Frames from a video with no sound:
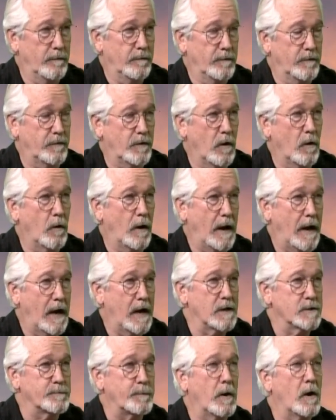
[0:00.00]
So
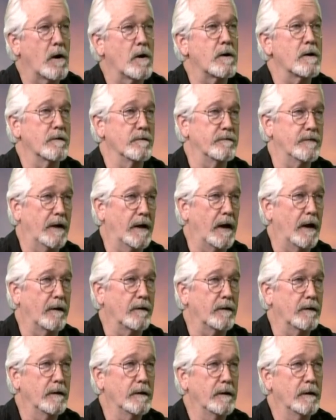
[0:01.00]
as part of
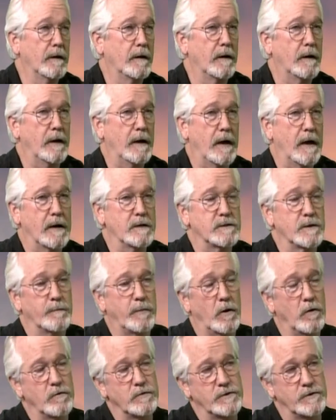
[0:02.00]
that, as
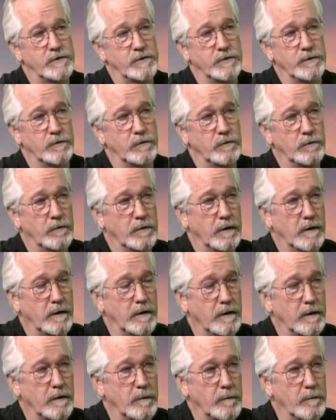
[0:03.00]
opposed
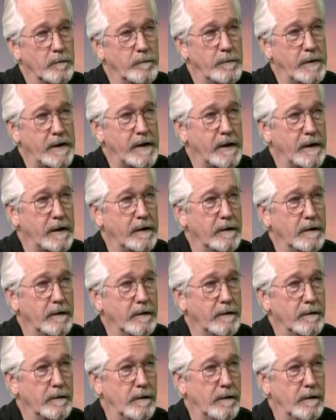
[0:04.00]
to being